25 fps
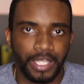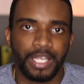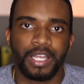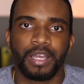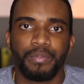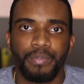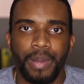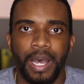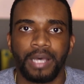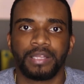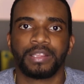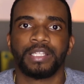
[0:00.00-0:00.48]
thing
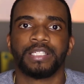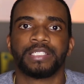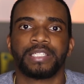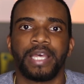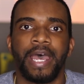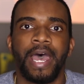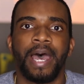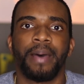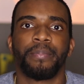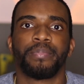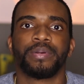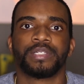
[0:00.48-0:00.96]
about this
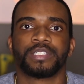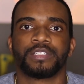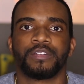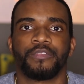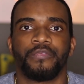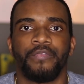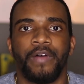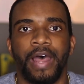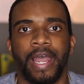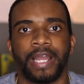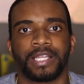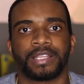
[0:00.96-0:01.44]
app is the
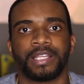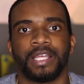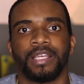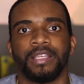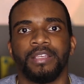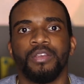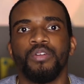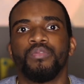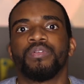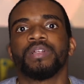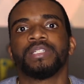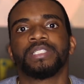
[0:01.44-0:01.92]
fact that
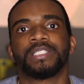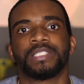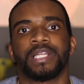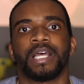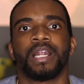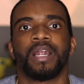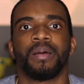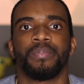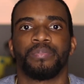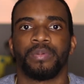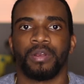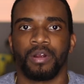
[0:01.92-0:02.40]
you can
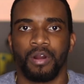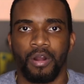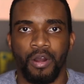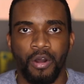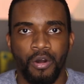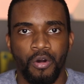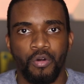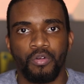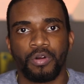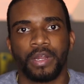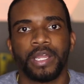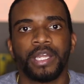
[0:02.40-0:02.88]
set up your
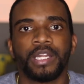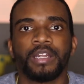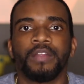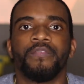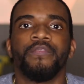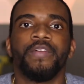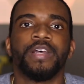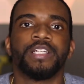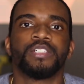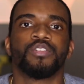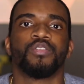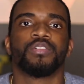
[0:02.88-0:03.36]
own
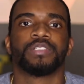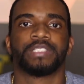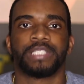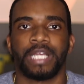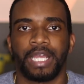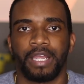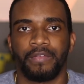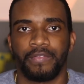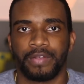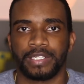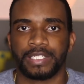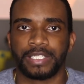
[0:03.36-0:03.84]
individual
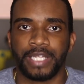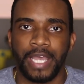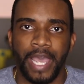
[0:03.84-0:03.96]
savings